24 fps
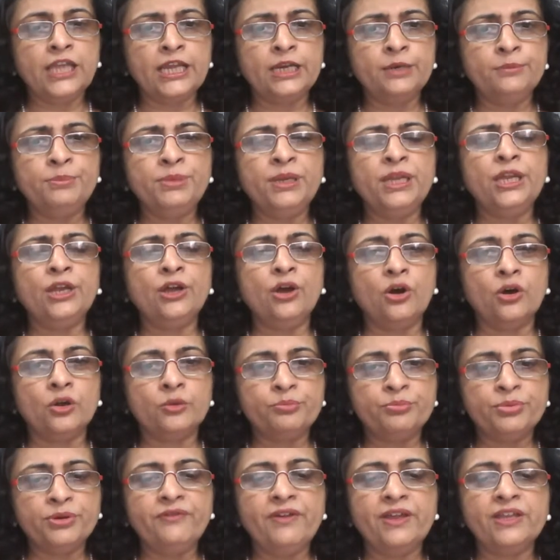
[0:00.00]
therapy or
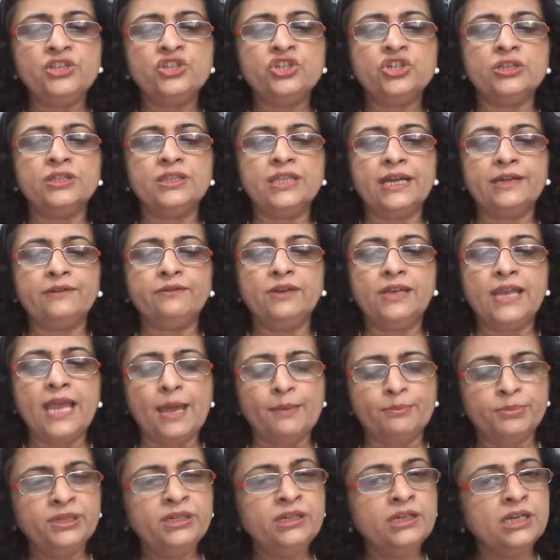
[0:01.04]
prevention that will
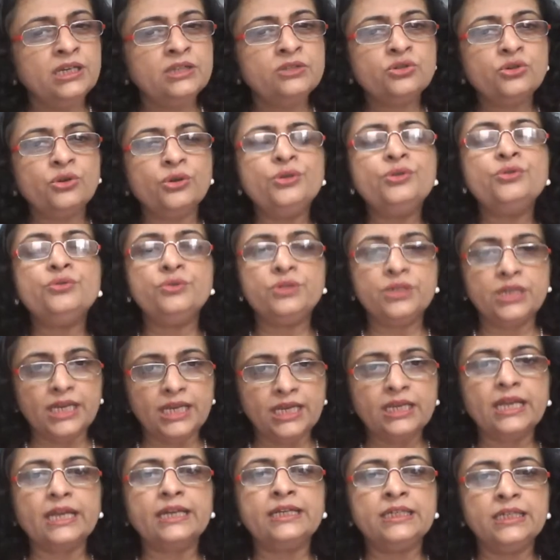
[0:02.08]
happen, it's going to
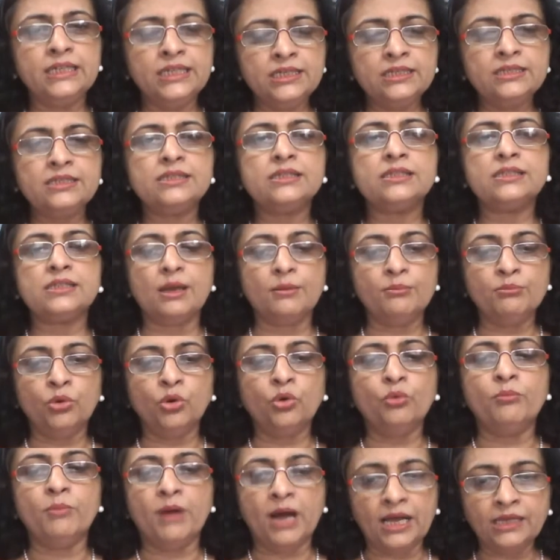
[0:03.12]
take at least some
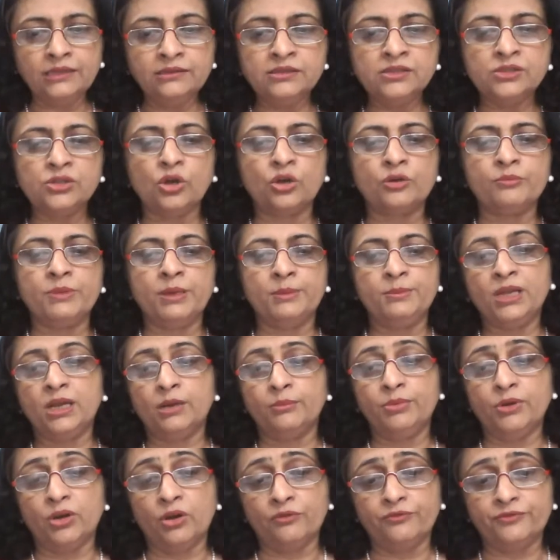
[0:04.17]
more months or
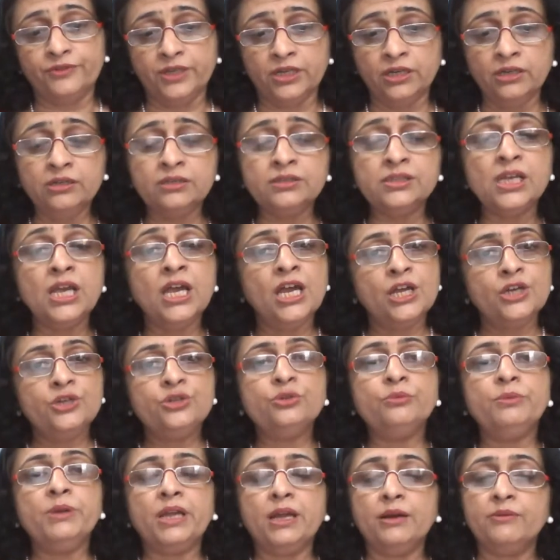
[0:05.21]
maybe a couple of years
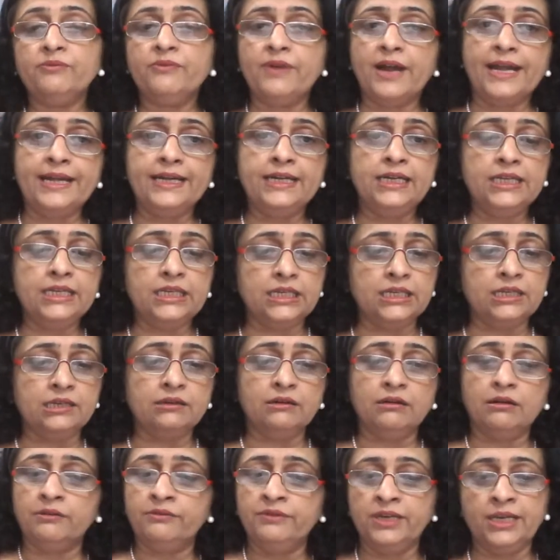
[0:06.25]
to become
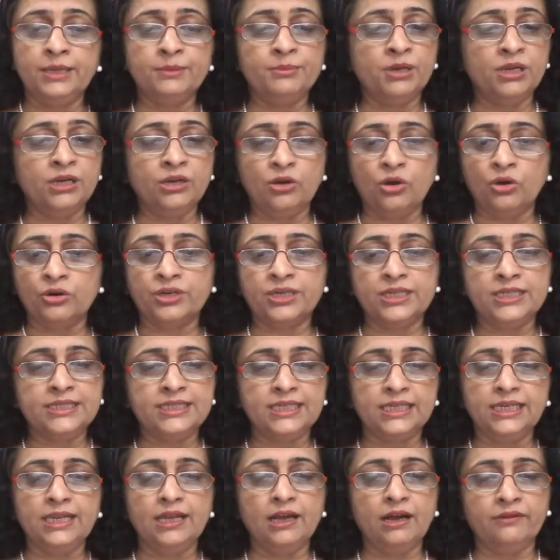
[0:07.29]
widely available or
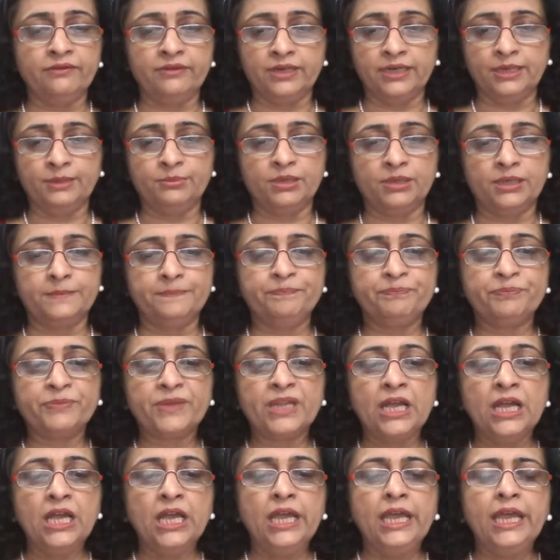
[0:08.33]
easily available.
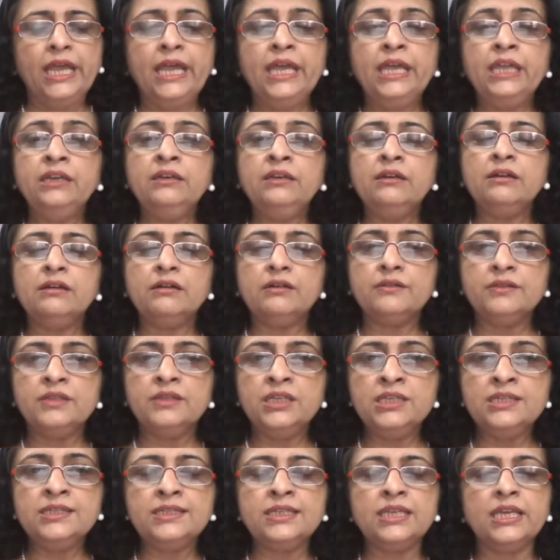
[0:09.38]
And
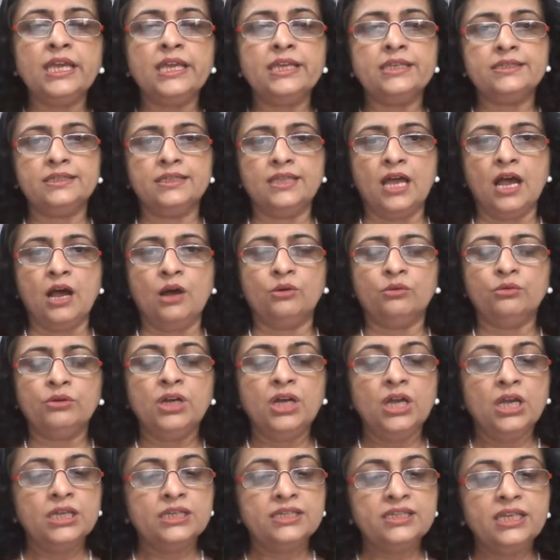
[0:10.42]
this has now
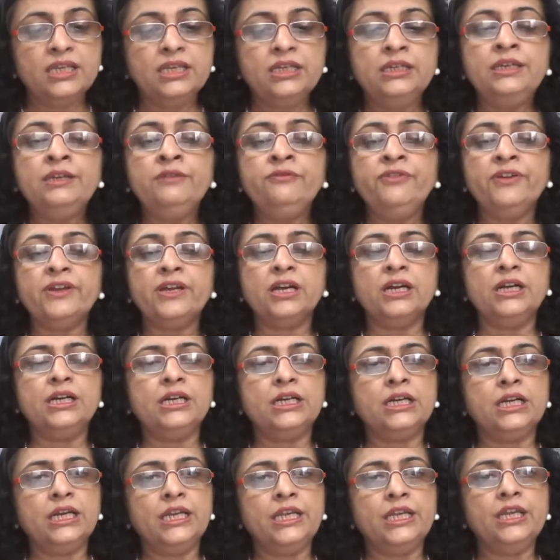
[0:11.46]

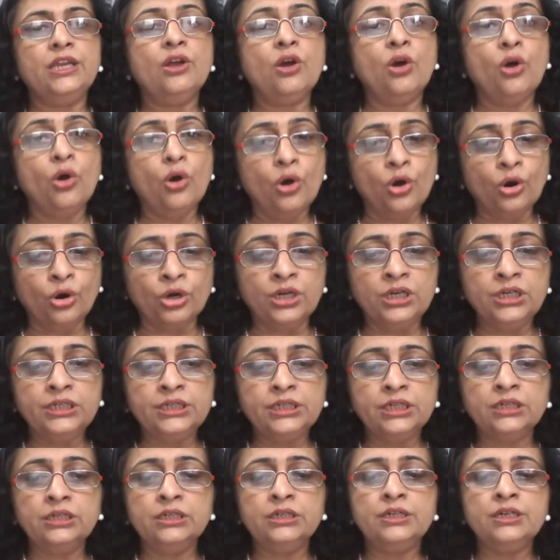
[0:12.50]
significantly
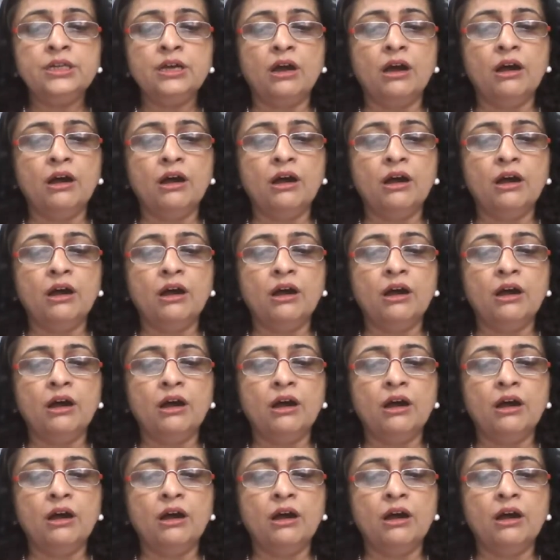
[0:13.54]
altered